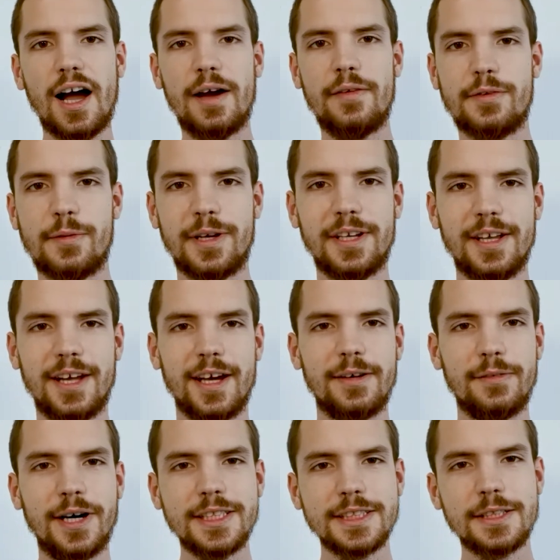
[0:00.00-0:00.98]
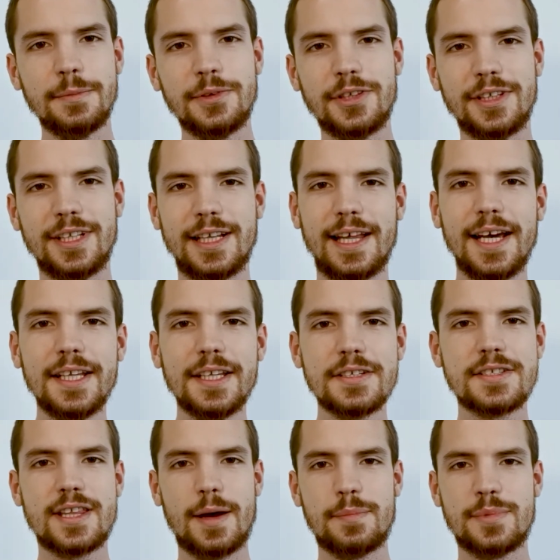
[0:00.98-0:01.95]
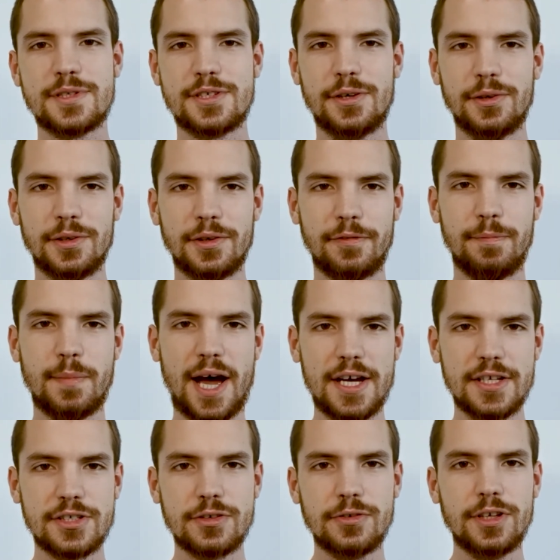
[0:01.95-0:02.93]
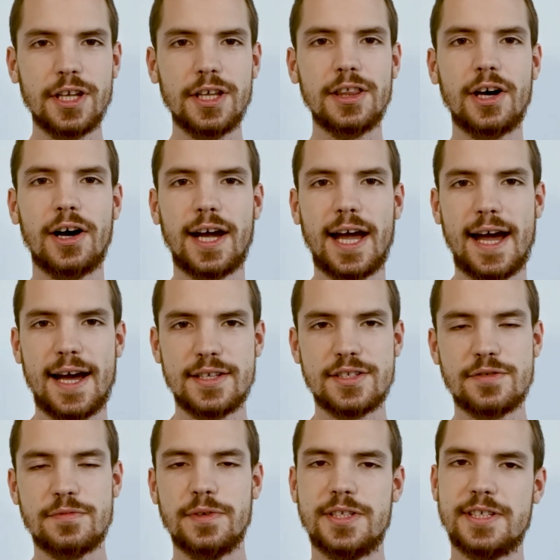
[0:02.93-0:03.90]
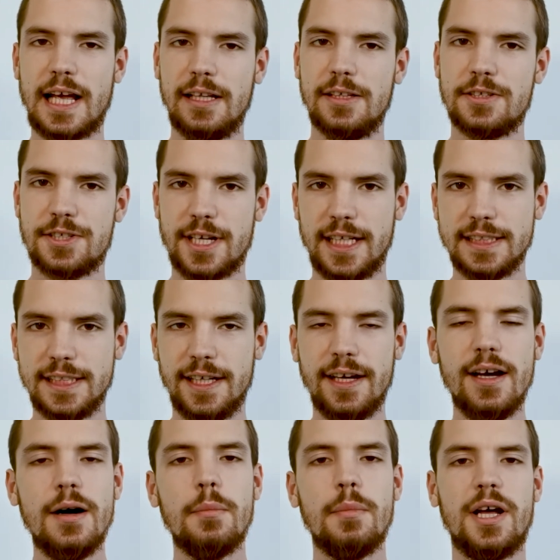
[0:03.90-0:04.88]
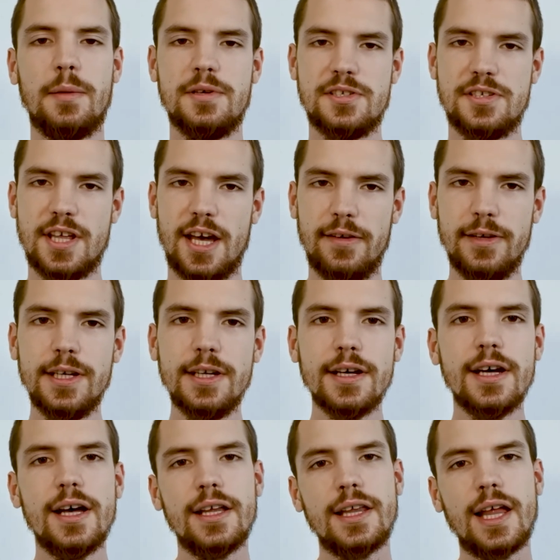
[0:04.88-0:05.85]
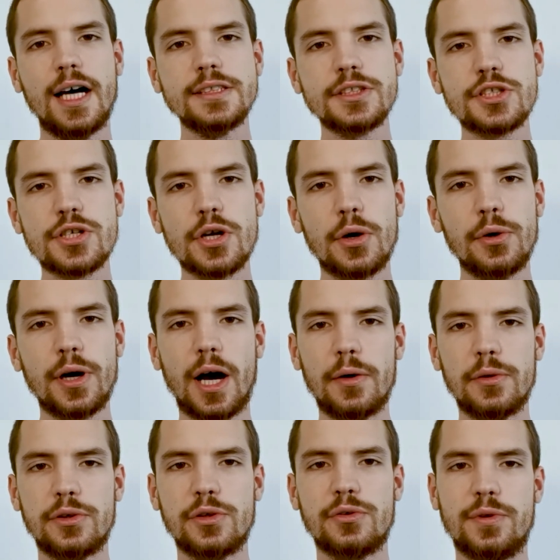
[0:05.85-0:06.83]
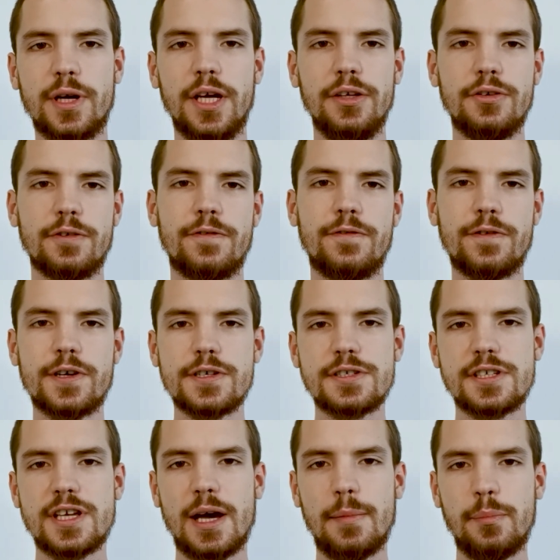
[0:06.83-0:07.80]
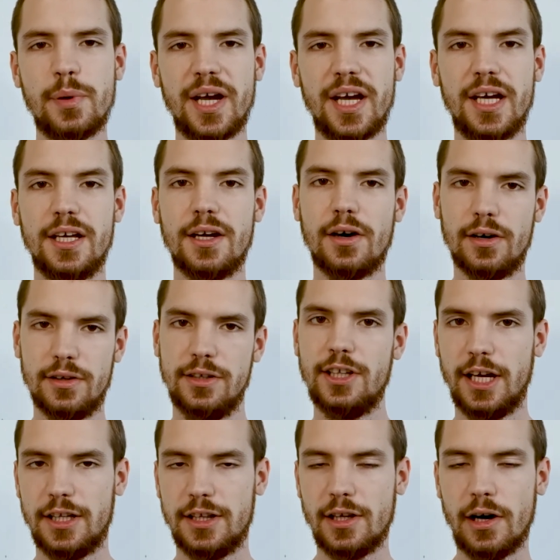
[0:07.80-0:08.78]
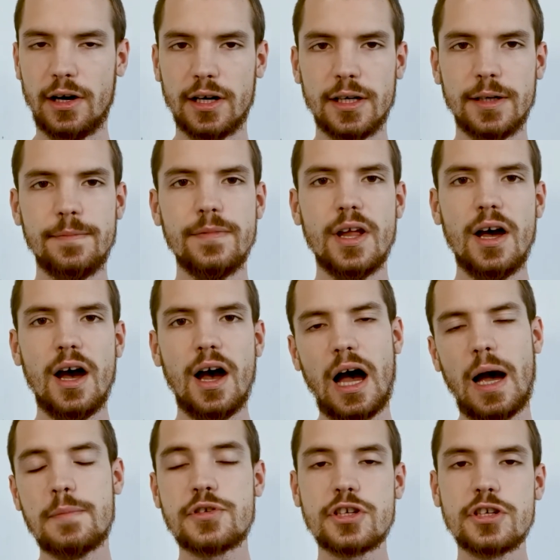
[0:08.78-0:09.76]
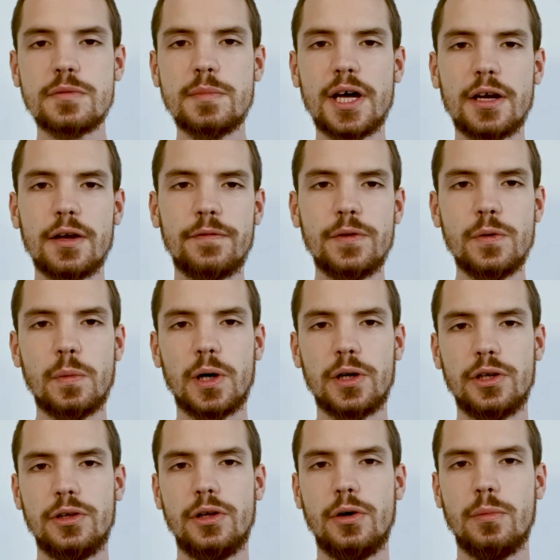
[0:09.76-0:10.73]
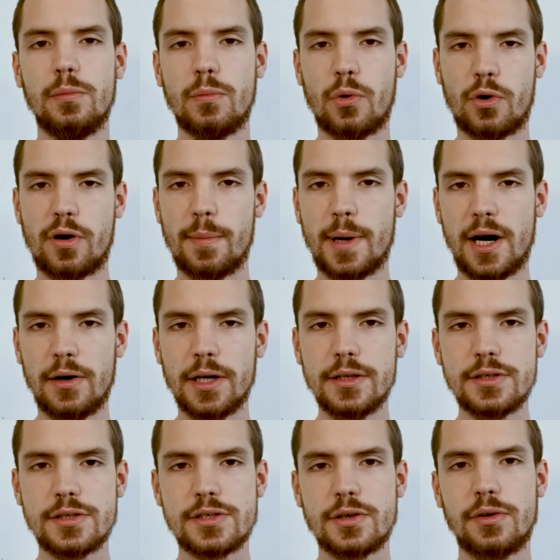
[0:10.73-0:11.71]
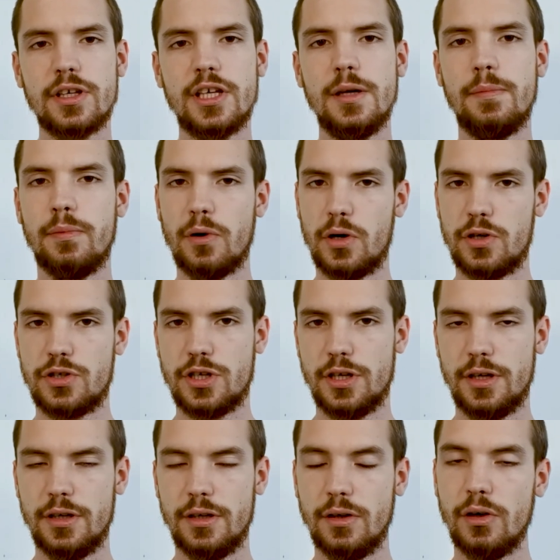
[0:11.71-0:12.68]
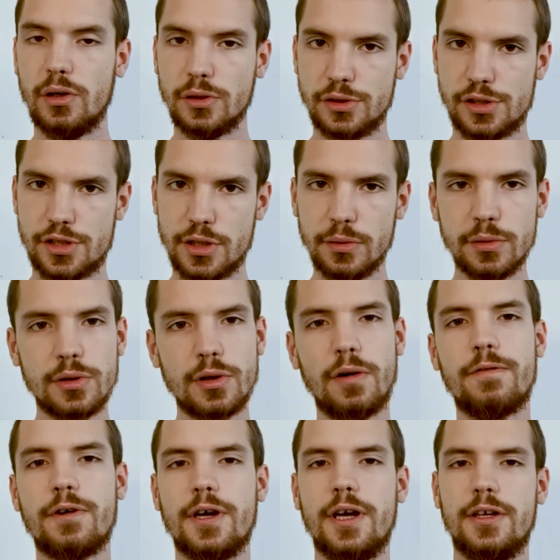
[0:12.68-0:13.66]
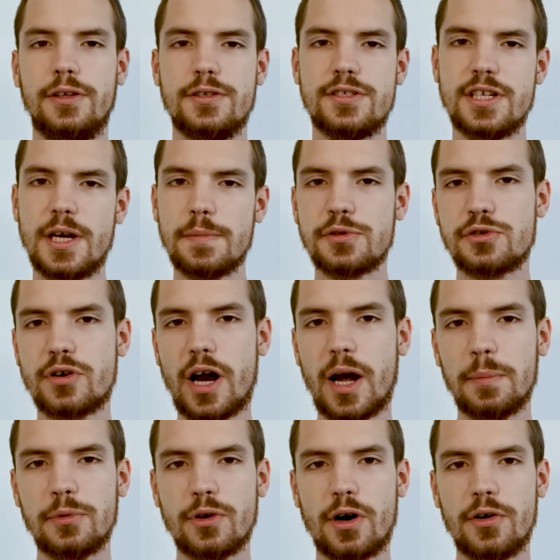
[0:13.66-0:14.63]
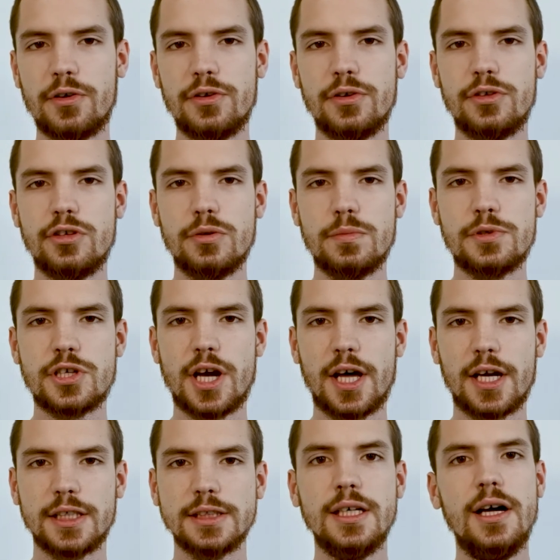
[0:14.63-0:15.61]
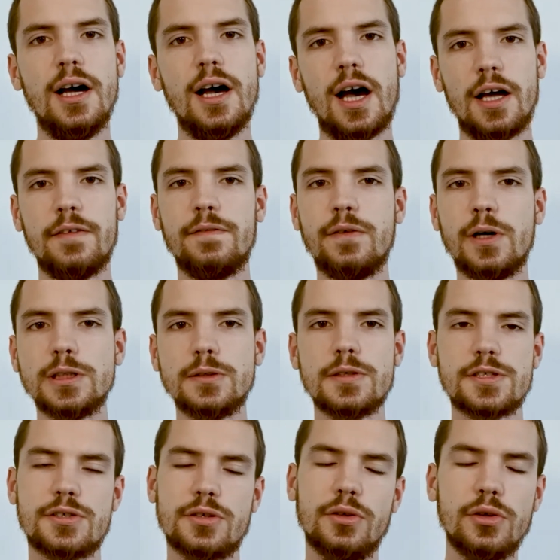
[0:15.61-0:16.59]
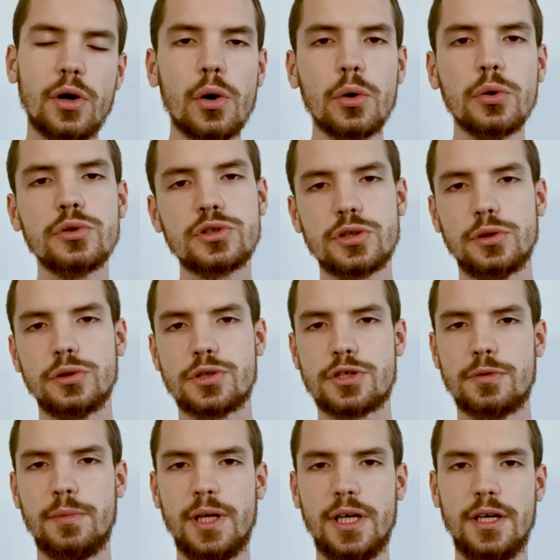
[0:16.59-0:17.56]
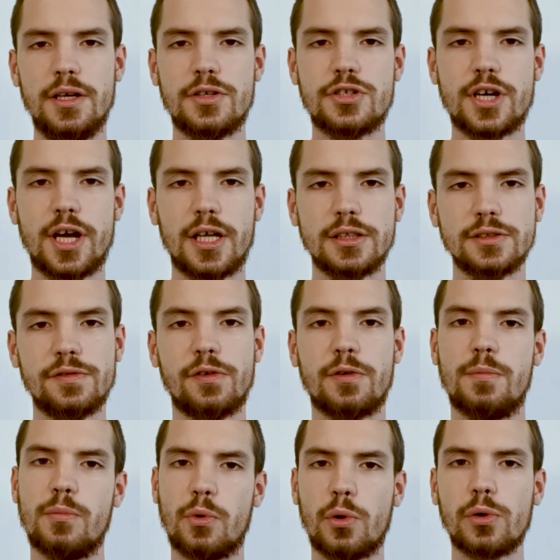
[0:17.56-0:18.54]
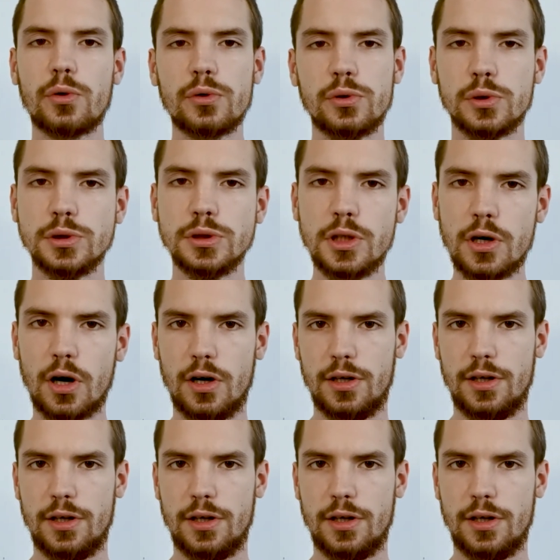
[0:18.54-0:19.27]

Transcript: Hi everyone, and welcome to the latest episode of Master TikTok Ads with Sellers Alley. My name is David, and I'll show you how to create your first campaign on TikTok. I'm sure many of you want to know more about it, so keep watching. Also, don't forget to subscribe to our YouTube channel and follow us on all social media channels for more cool